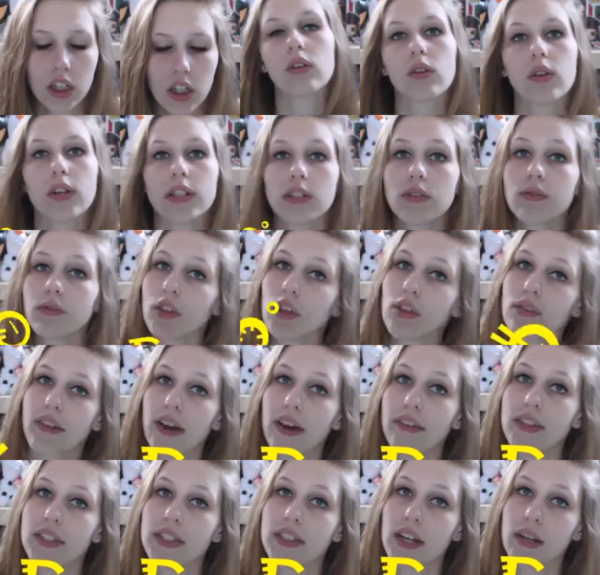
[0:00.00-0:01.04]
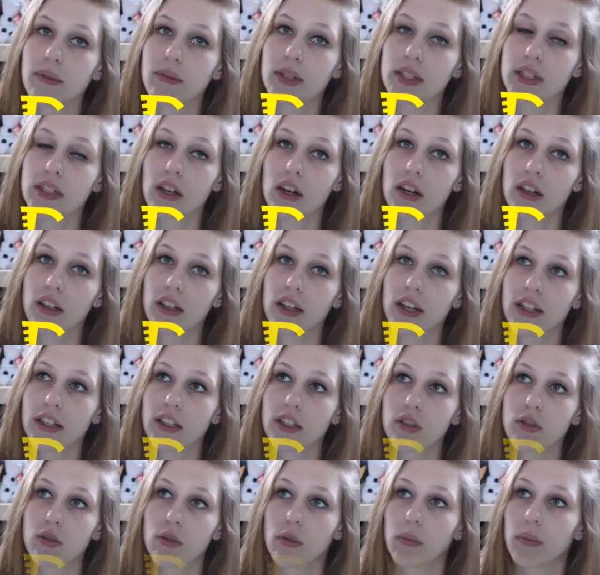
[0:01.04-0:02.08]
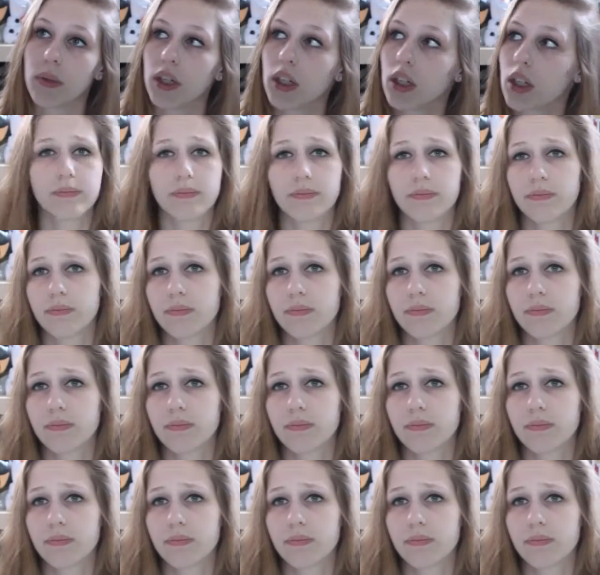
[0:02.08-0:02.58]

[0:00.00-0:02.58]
Question 45 is name a song connected to a book.